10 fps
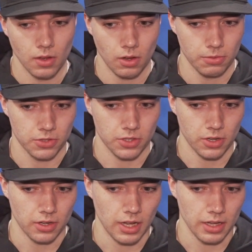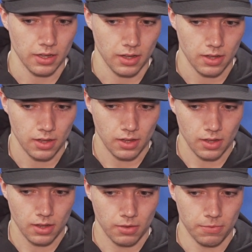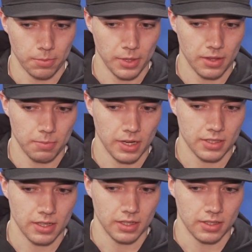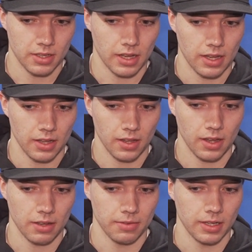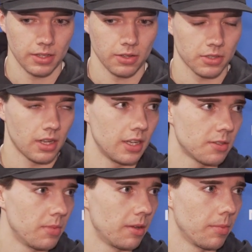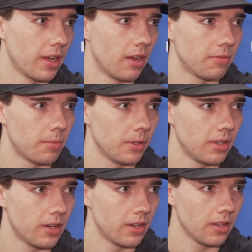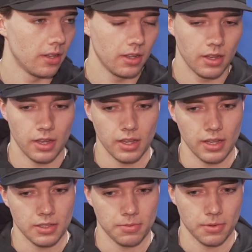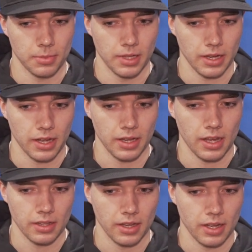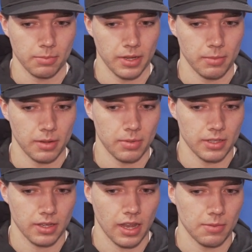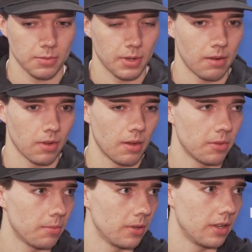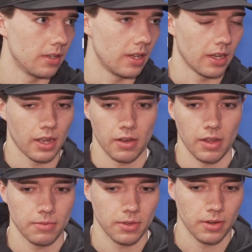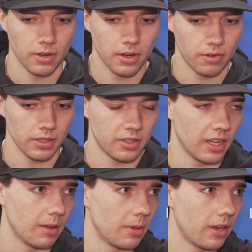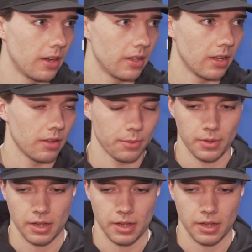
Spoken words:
Oh, for sure. Like, for me, the biggest thing is that I feel like those guys make me comfortable there. That's for me, like, I think I play my best games when I'm comfortable and, like, I don't have to really think about anything.